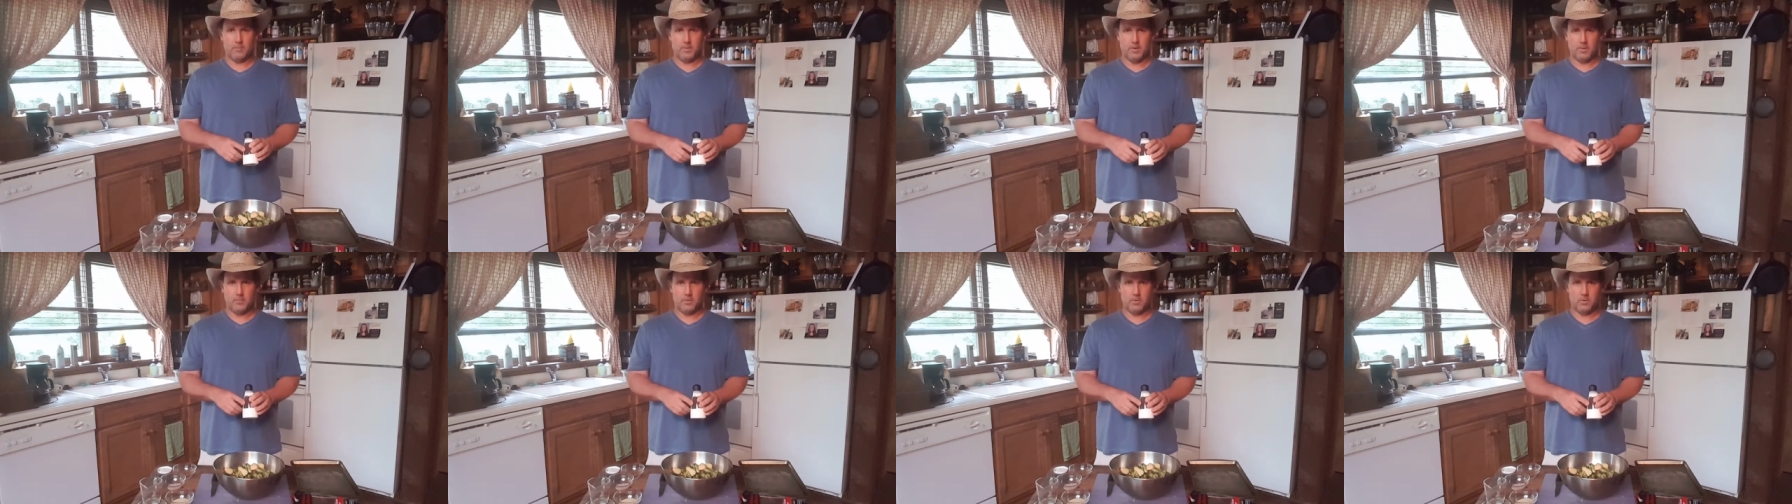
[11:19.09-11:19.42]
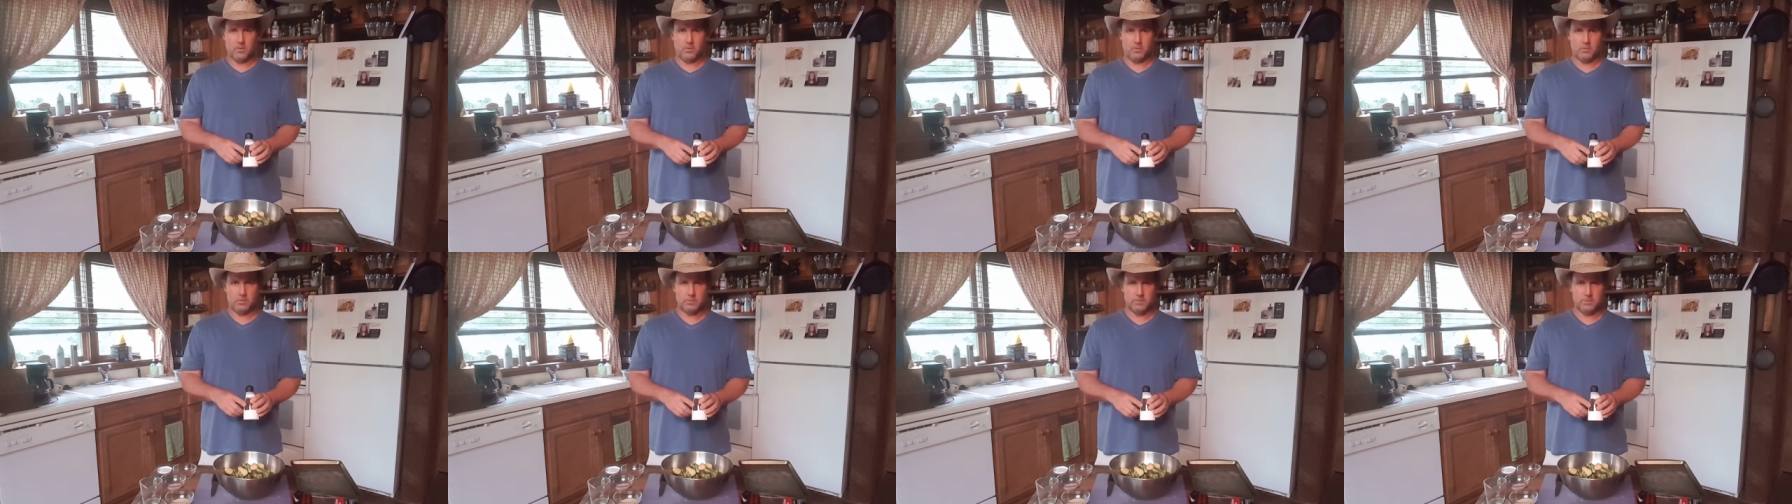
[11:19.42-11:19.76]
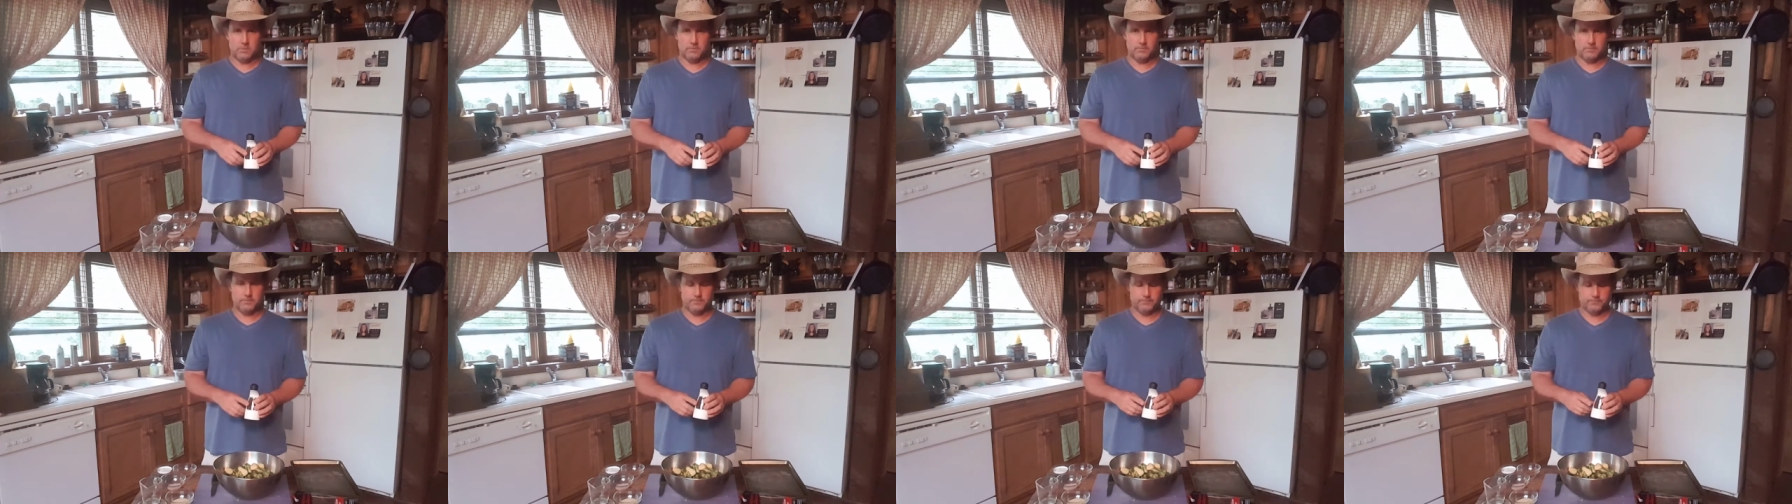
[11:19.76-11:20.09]
peppercorns.
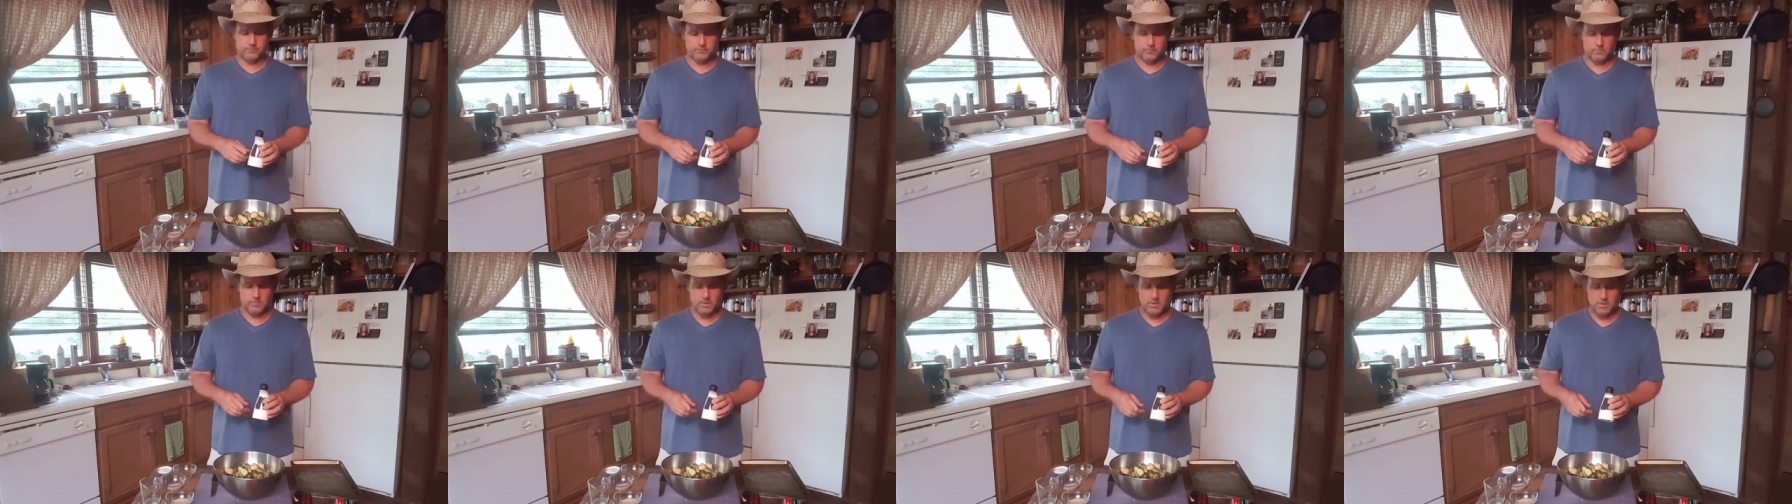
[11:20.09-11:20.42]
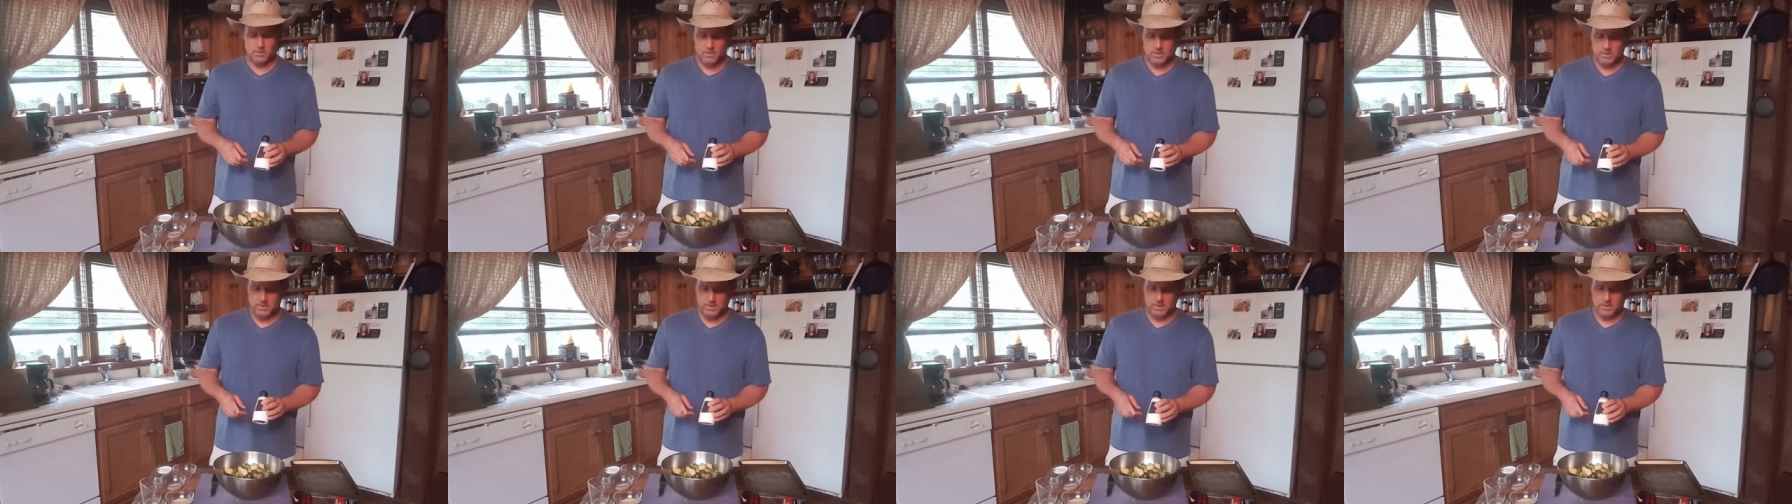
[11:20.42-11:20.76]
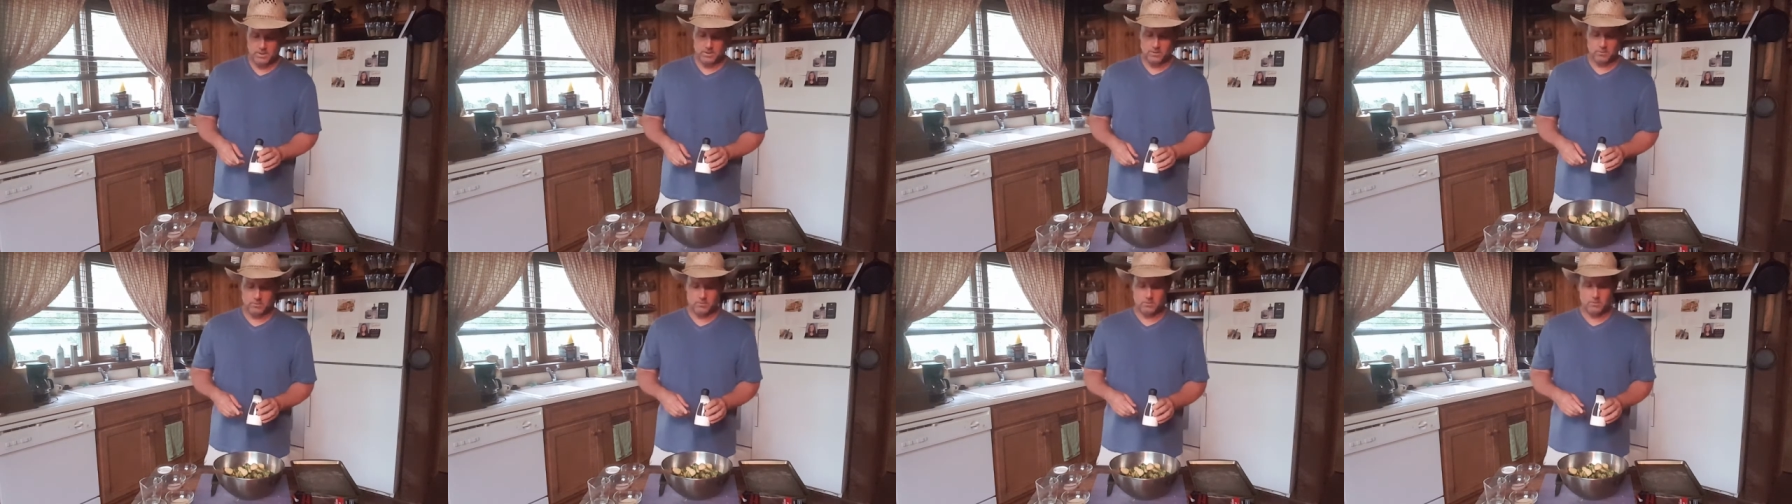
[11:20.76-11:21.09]

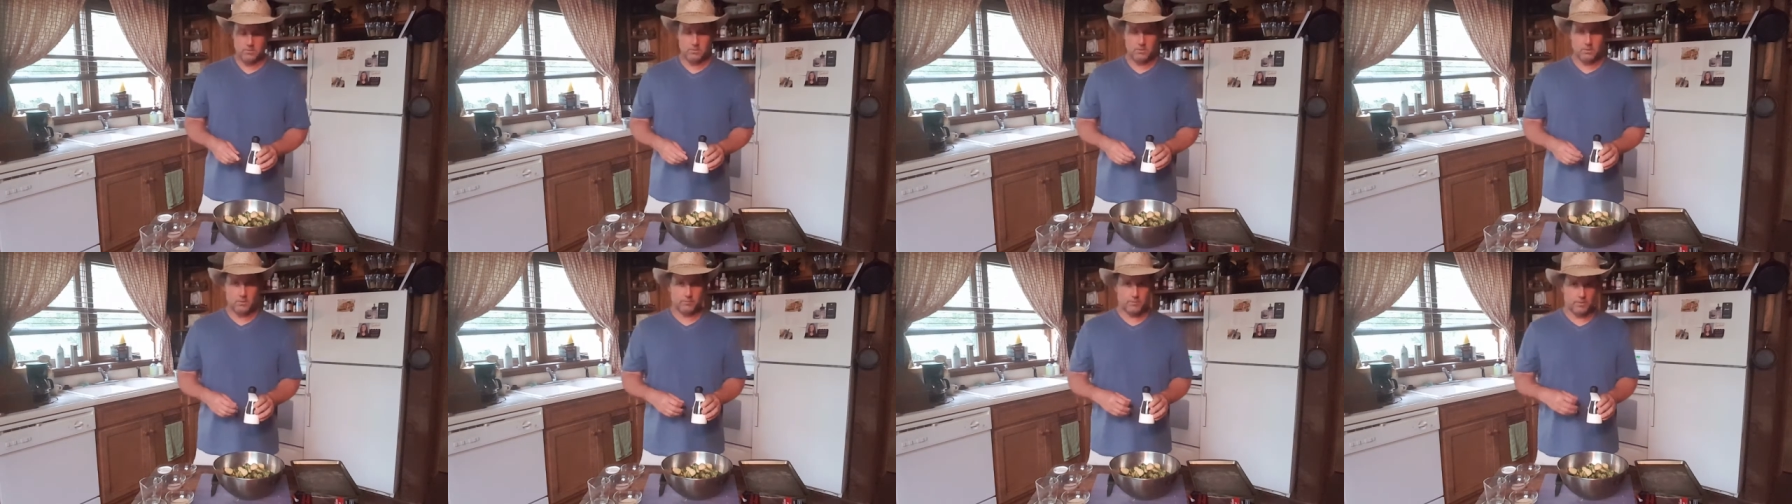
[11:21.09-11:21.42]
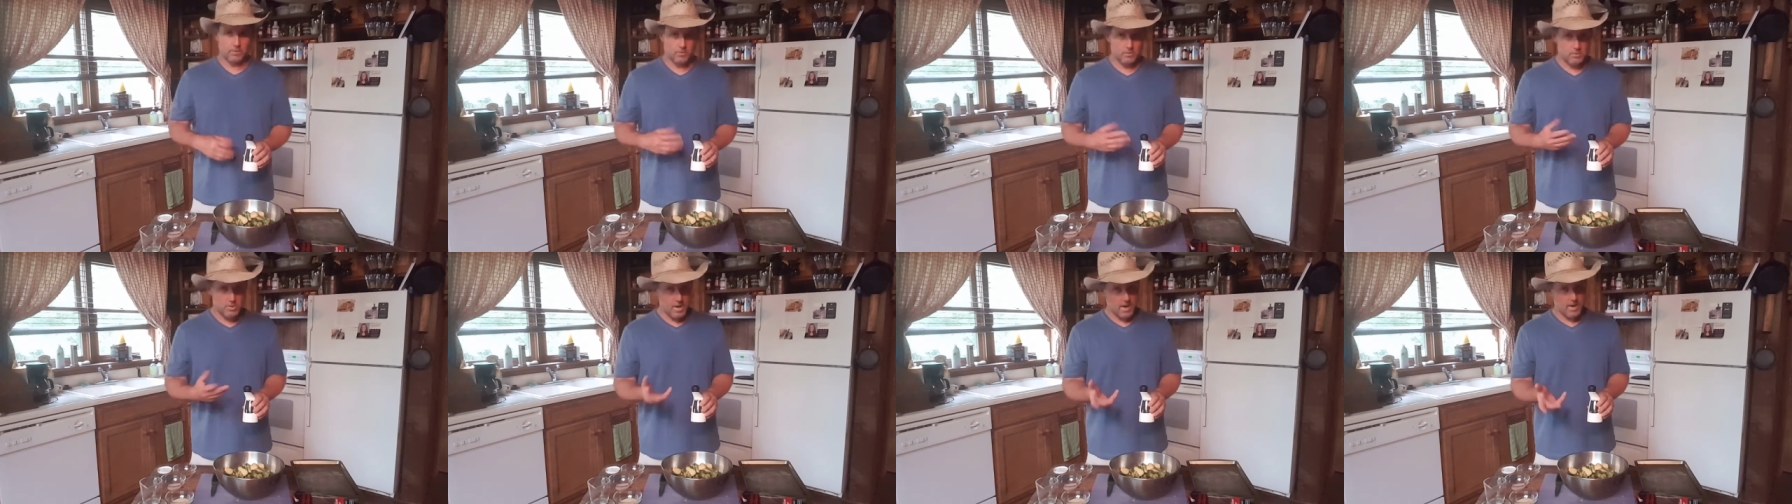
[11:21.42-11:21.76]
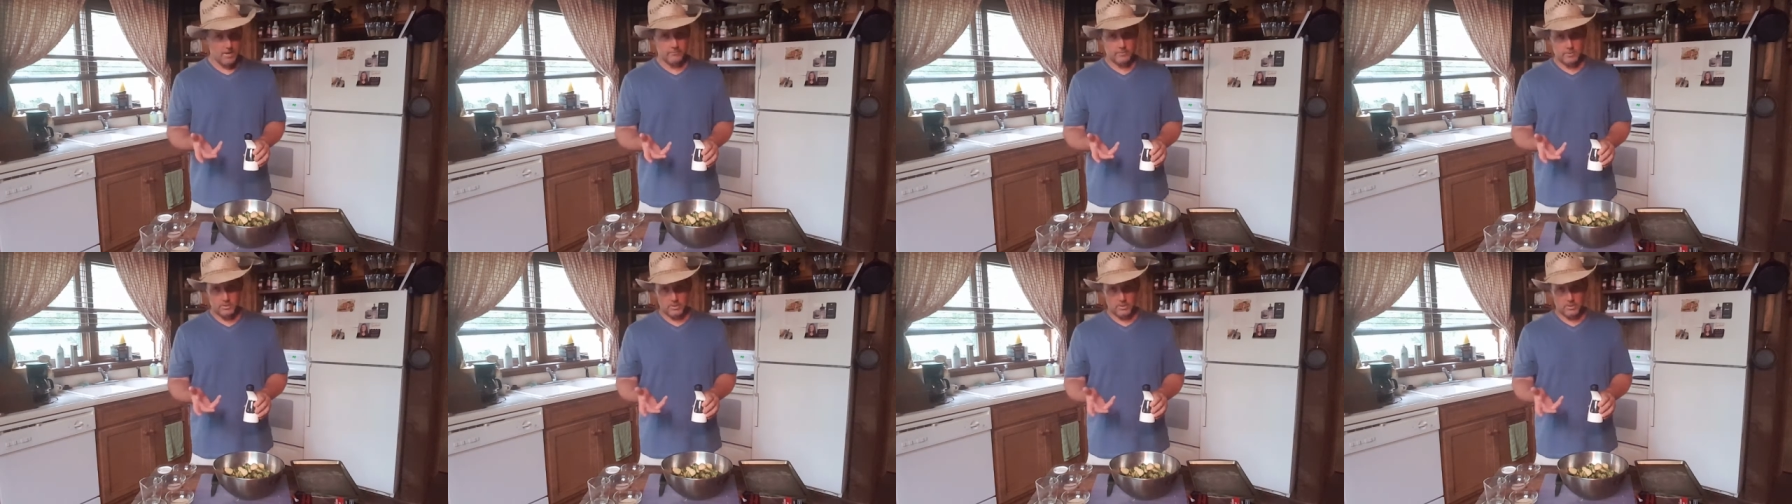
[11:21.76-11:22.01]
And if you don't have